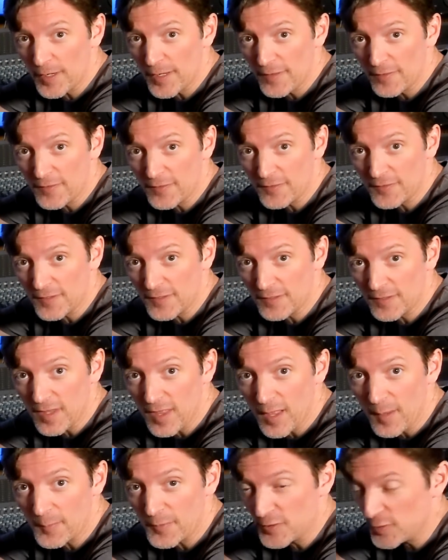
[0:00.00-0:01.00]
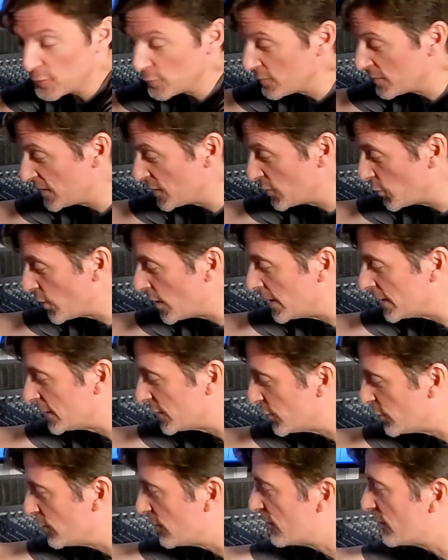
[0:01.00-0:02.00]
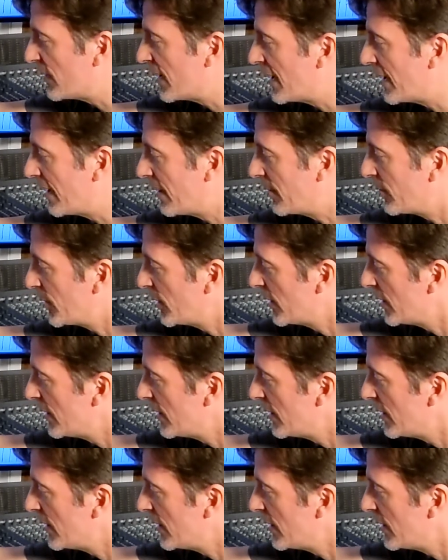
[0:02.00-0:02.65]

and the Dunlop UV1 UniVibe.